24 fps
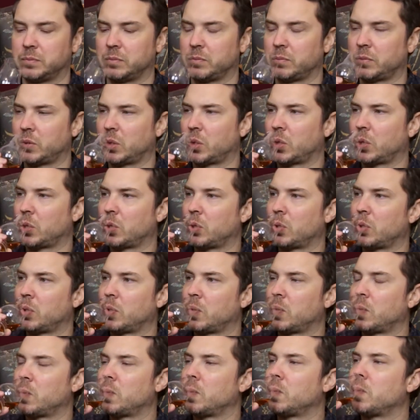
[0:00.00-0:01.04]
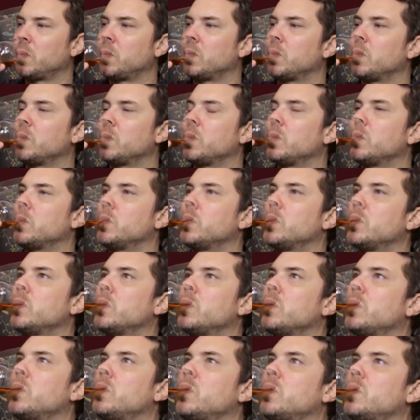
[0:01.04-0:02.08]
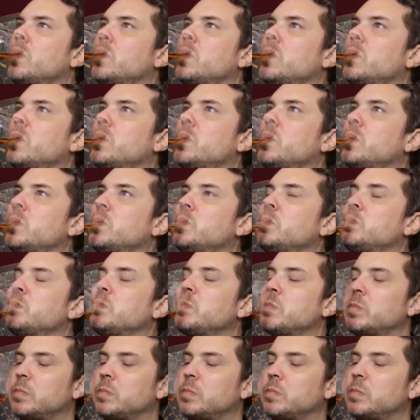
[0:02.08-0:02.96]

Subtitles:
(silence)